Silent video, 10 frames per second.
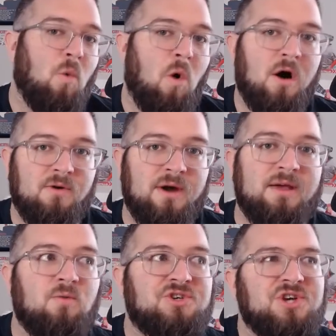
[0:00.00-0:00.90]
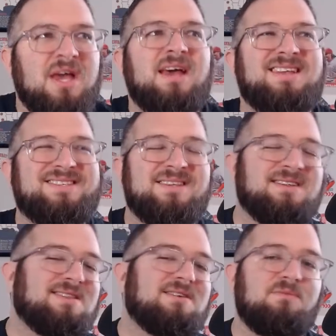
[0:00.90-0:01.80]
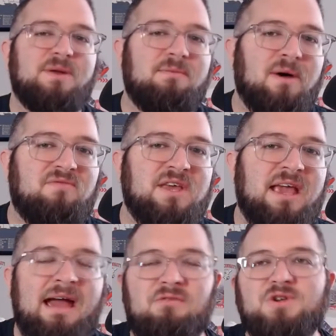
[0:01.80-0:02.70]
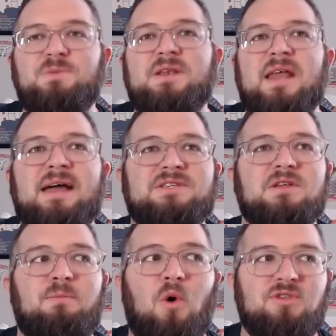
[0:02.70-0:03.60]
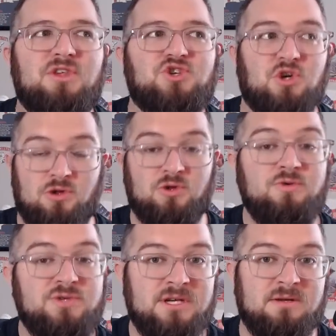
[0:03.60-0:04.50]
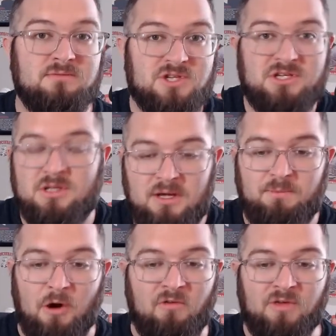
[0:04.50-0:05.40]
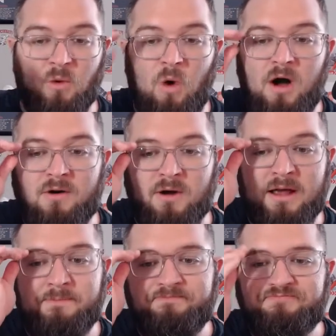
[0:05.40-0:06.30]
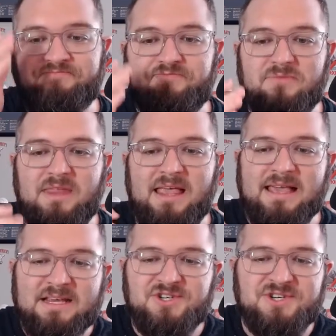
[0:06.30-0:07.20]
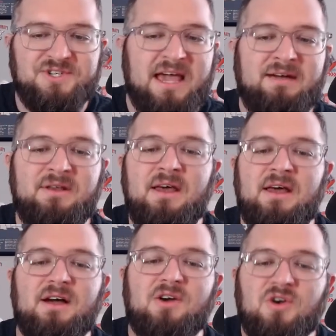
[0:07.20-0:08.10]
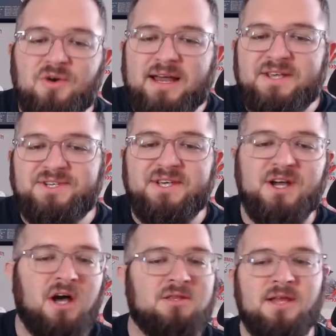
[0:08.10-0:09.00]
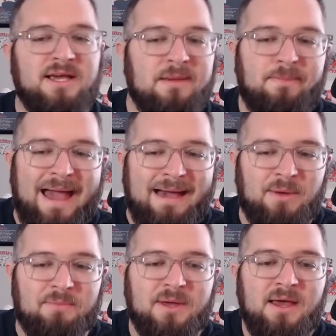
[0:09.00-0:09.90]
walk rate, which is still a little bit above league average, but not to the point that you're losing sleep over the walk rate. He just had a crazy unlucky BABIP.